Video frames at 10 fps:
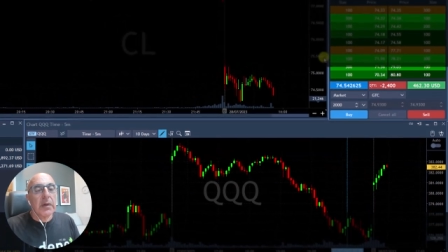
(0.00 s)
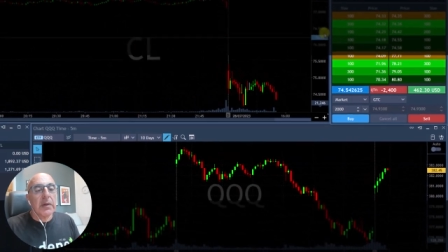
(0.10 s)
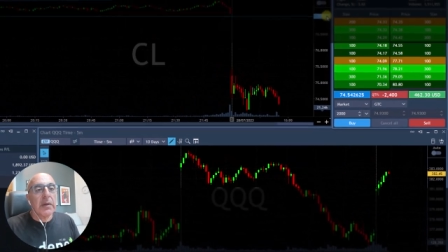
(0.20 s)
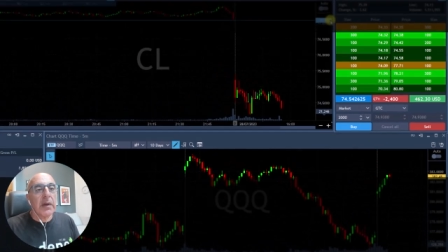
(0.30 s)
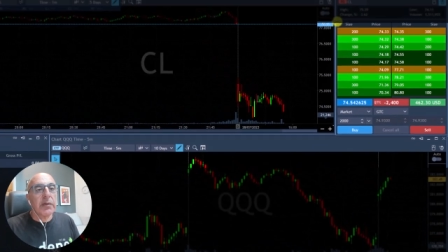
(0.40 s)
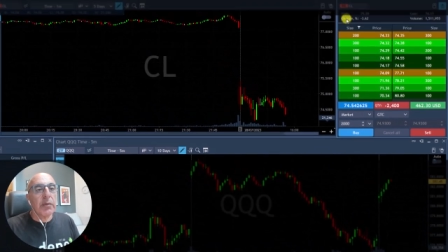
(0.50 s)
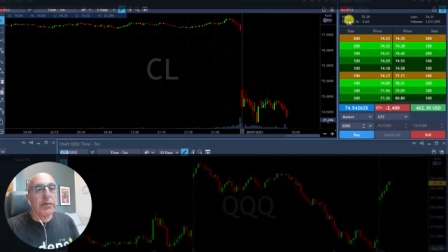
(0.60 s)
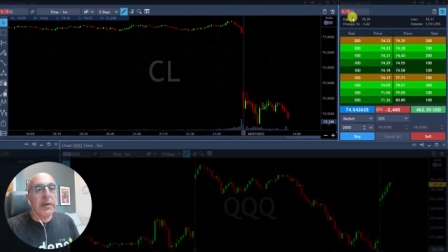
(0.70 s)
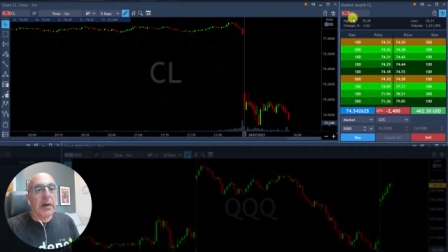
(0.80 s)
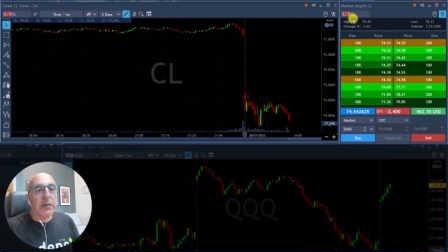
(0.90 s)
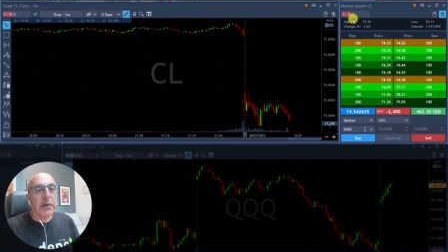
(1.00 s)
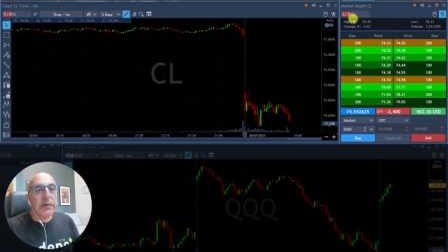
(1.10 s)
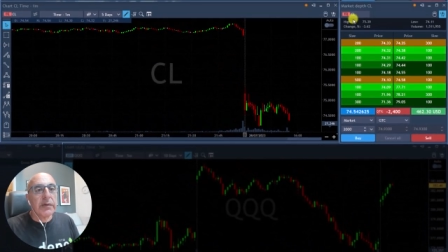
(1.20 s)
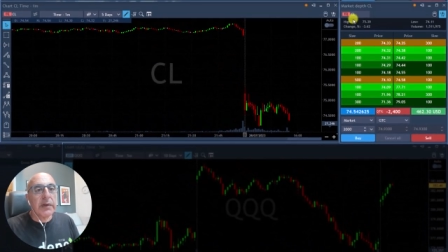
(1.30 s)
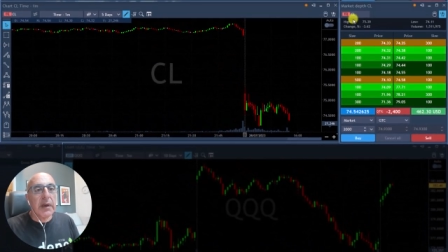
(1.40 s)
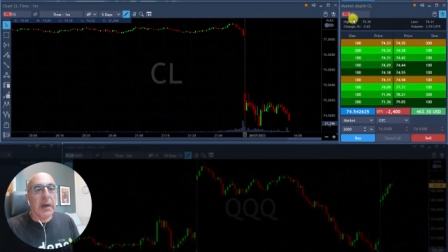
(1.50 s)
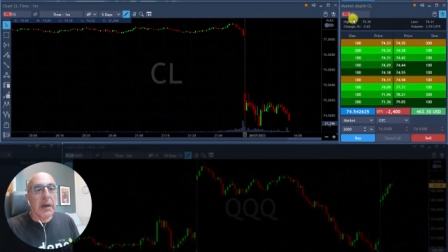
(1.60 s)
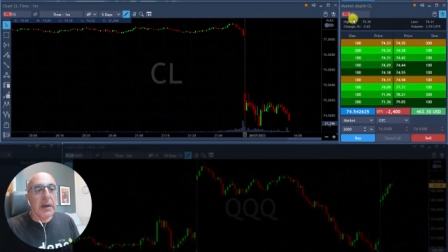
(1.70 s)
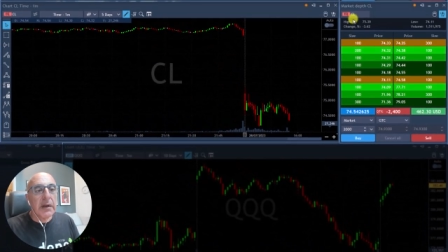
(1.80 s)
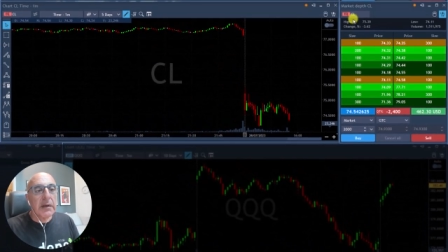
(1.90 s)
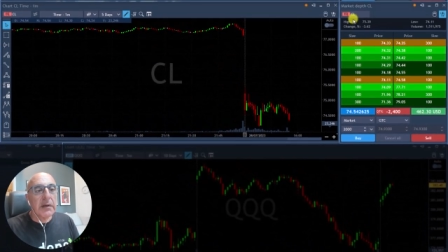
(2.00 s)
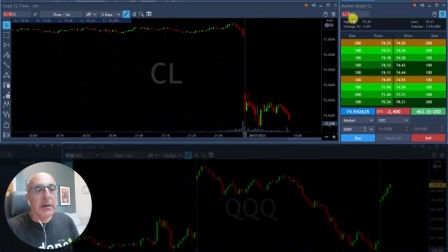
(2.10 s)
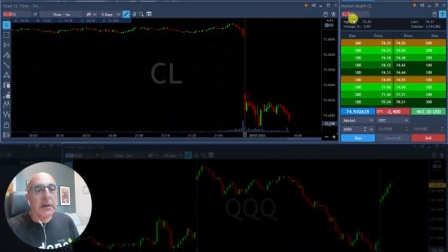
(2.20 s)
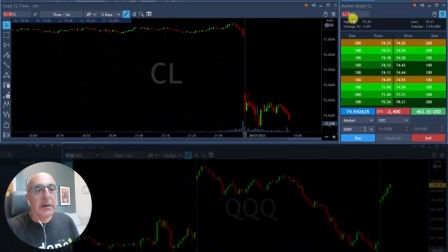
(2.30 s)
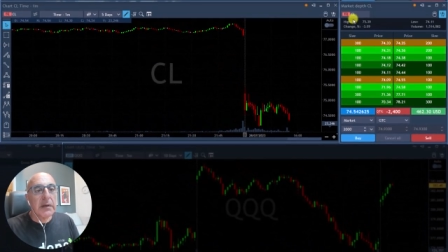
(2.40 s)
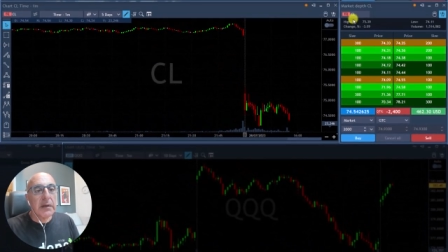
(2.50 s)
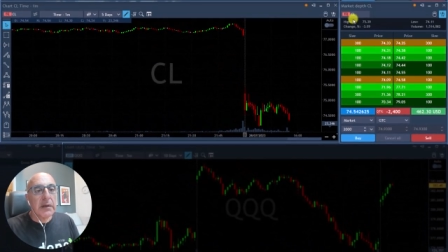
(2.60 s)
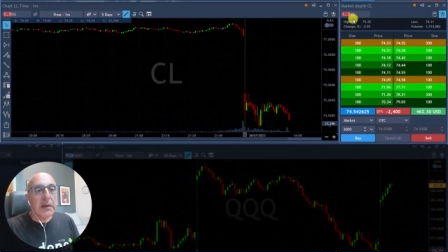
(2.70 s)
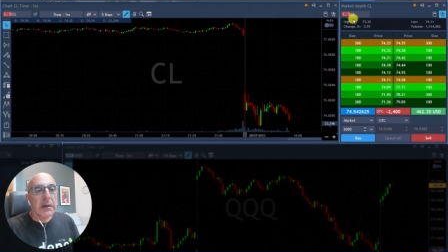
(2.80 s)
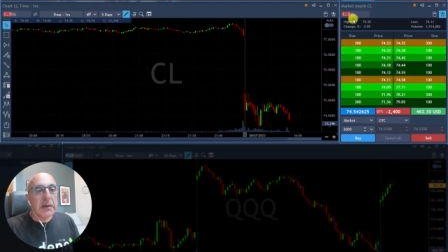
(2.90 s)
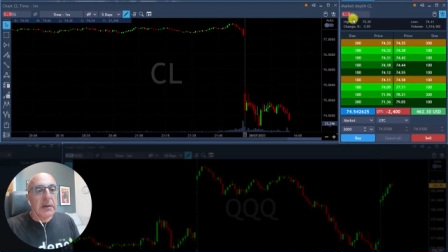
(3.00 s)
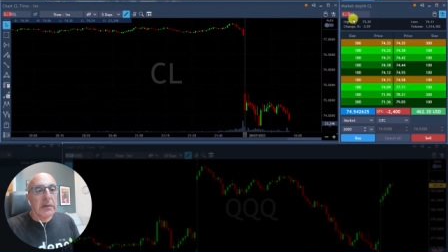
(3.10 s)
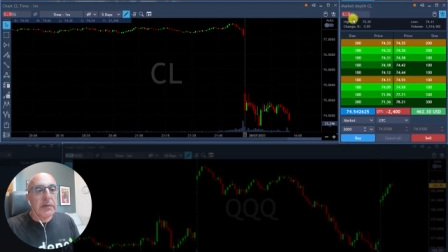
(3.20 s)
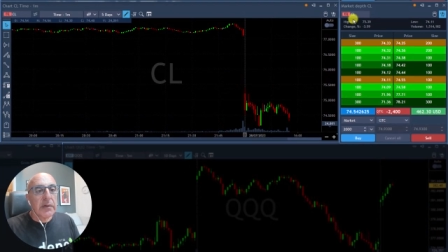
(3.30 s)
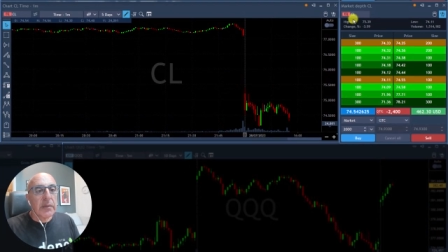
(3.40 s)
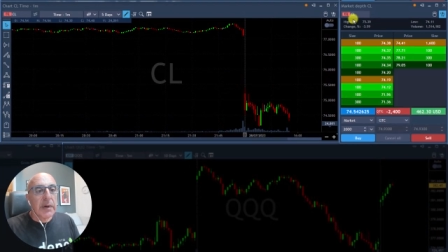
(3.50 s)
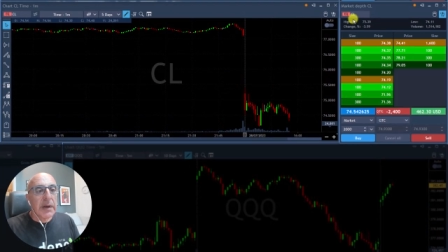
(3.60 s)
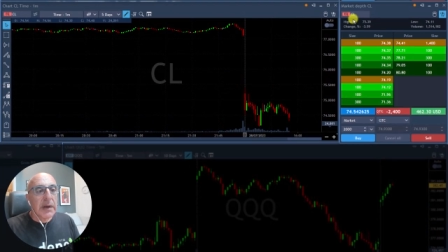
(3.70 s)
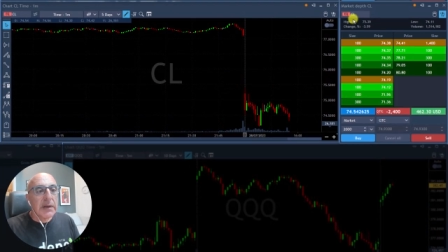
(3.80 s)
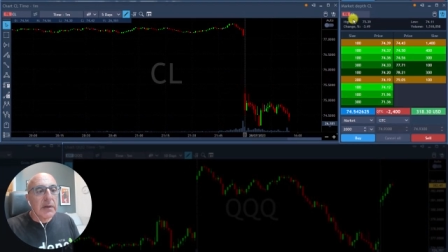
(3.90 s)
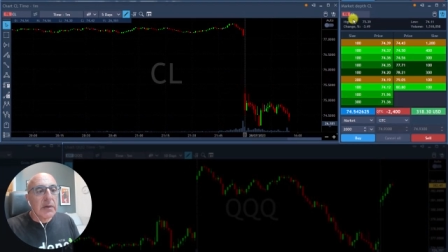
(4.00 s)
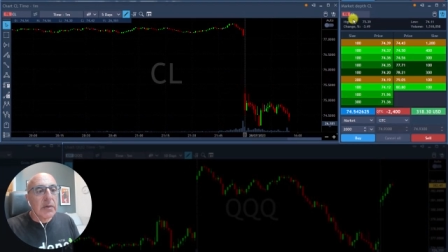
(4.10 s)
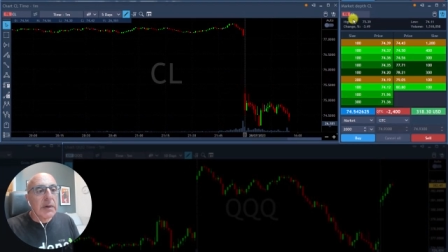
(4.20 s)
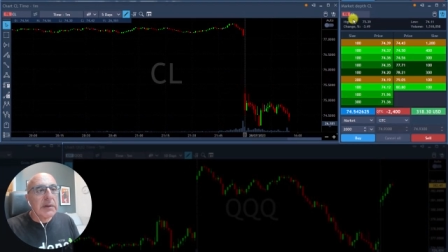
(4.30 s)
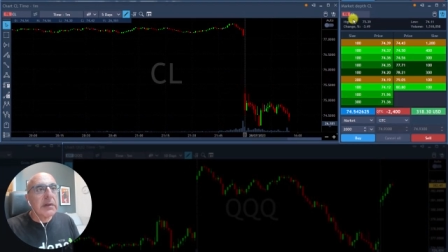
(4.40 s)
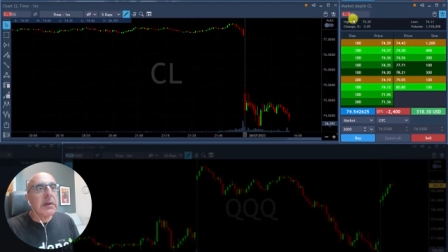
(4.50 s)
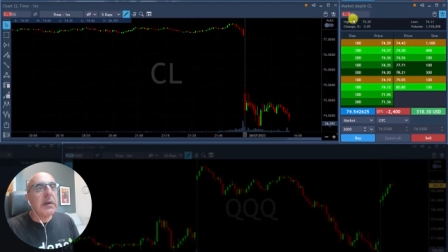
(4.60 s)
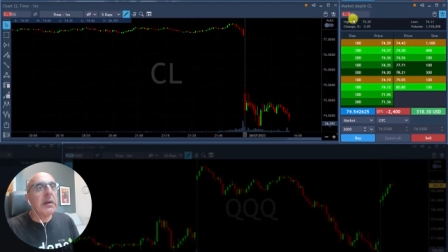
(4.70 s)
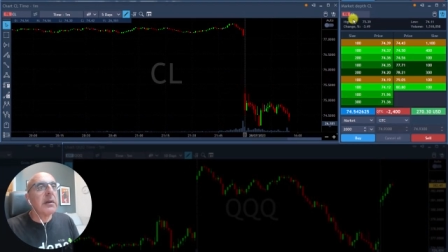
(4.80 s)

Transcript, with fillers: Nice move down in CL for my edit quantity.